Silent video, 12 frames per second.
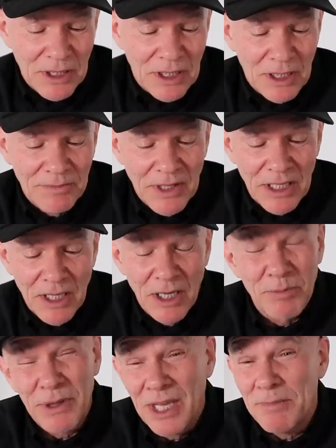you know, there you go.
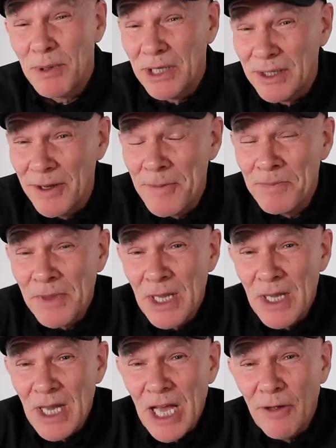But they beat
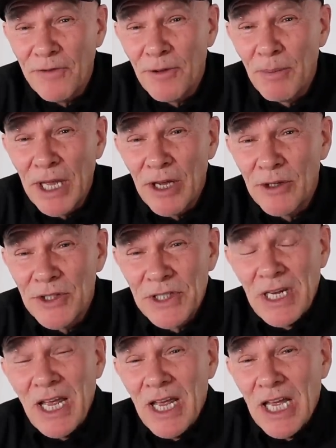Alfa
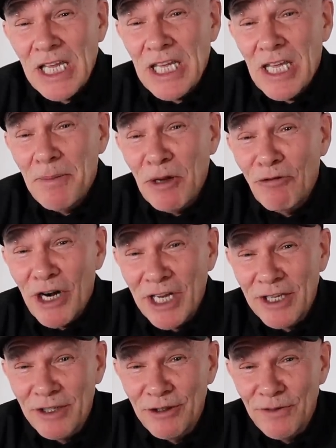Romeo's Kimi
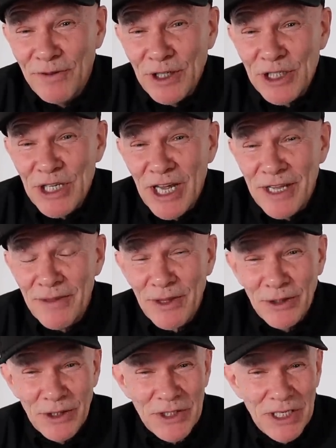Raikkonen, who finished ninth.
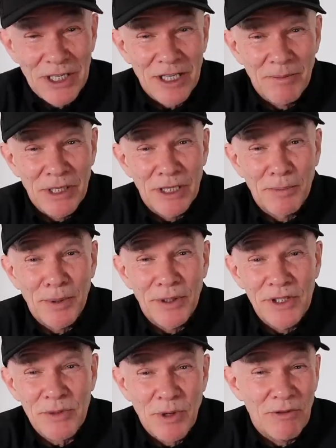Good to see Kimi in the
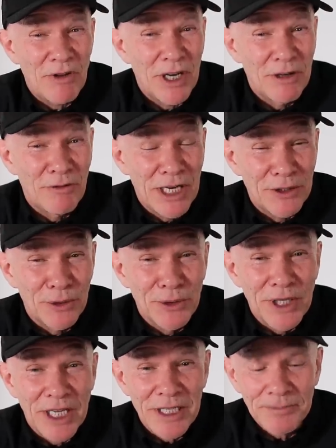points. Went round and round all
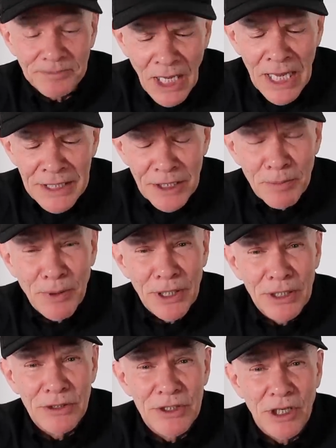day and did a
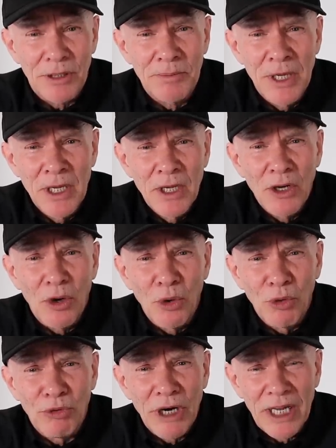pretty good job
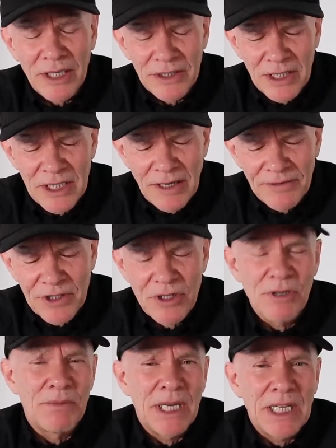all round. Didn't have
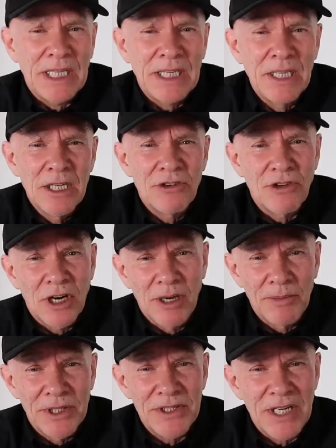too many
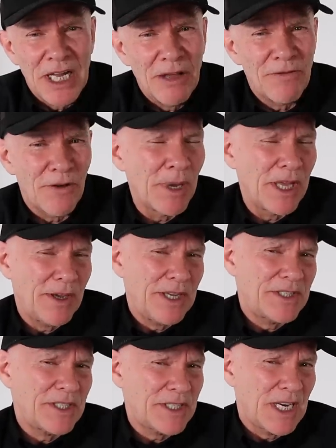dramas. And Alfa Romeo,
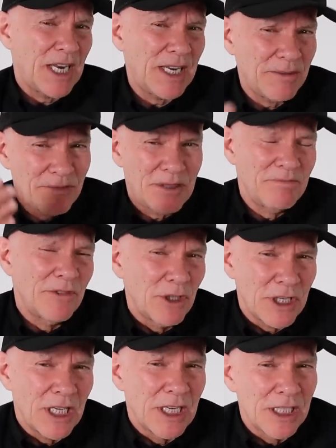as I say,
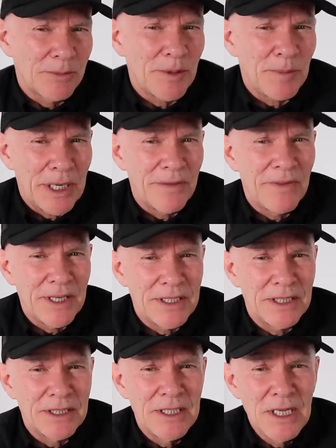looking a little bit better than they
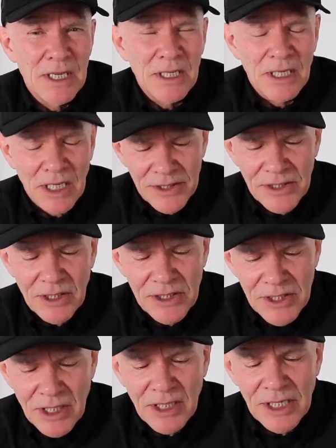did last year.
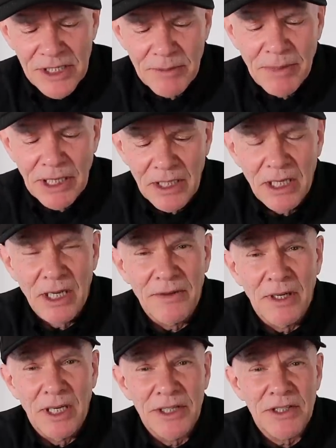Certainly it's a better car
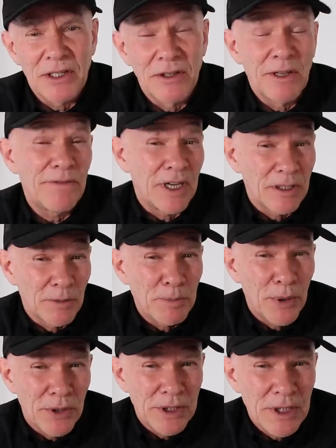than last year. And the final
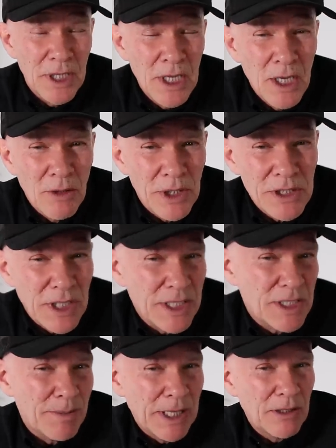point went to
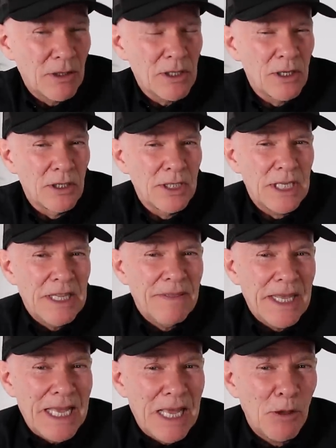Esteban Ocon in
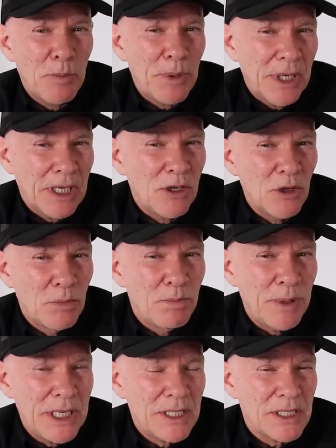the Alpine, who
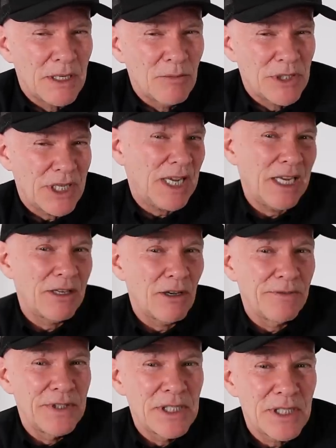beat and was ahead
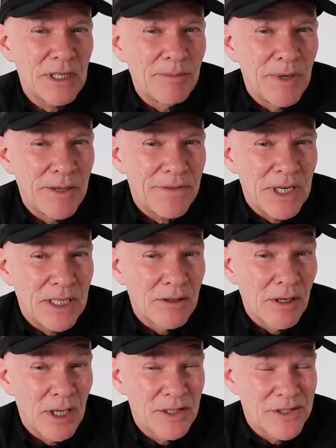of his teammate
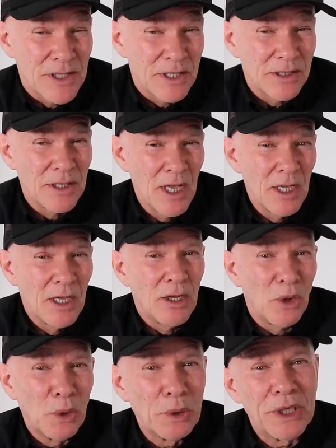Fernando Alonso
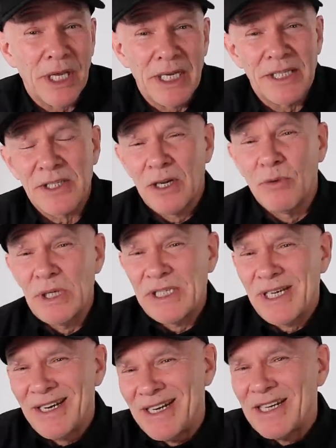all day. So we
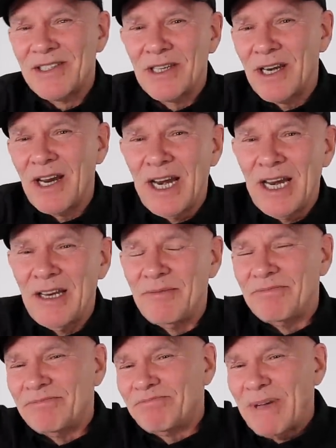said yesterday,
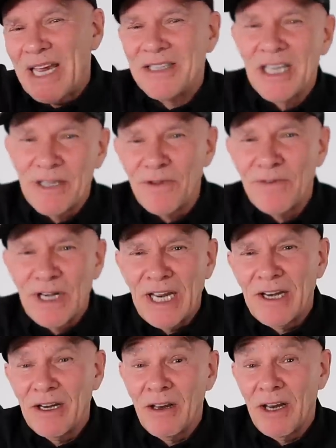bad day for
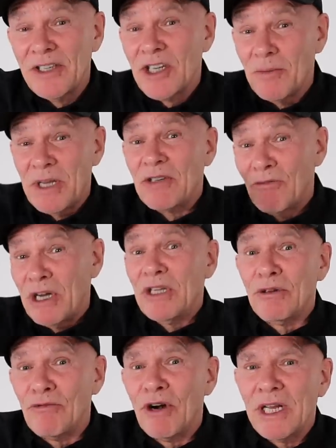Fernando. Let's hope he has a really
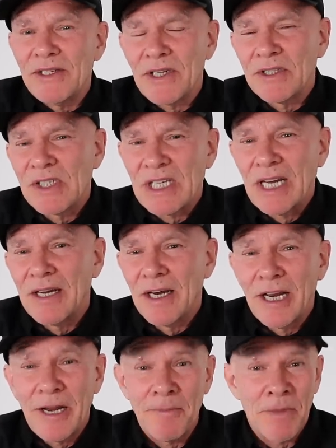good race on
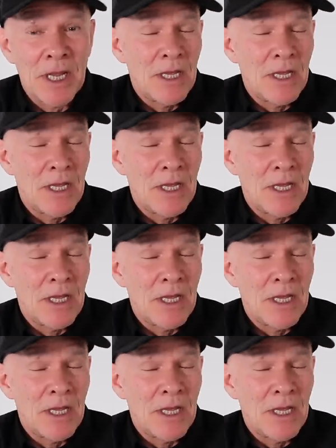Sunday.